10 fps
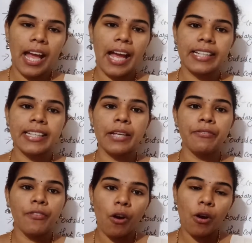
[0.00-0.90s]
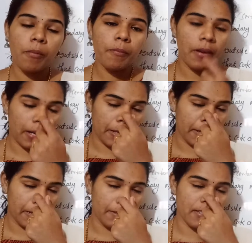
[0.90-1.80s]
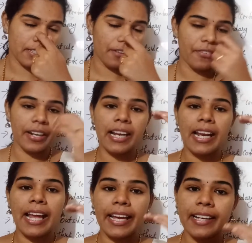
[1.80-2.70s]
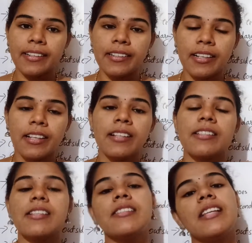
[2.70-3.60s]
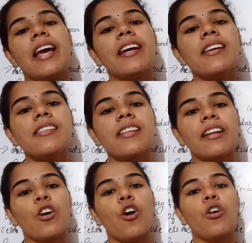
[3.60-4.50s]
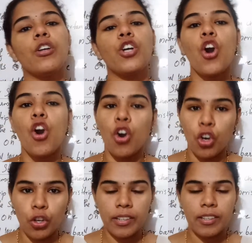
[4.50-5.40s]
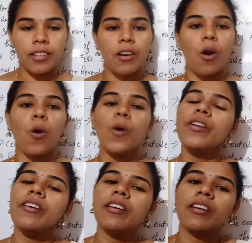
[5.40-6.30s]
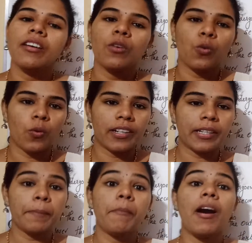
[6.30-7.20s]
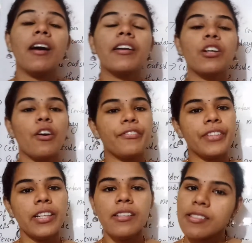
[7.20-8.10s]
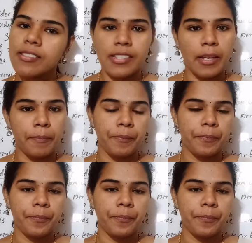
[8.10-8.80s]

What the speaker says: and they form a several layer. These layers are called cork or bark of the stem.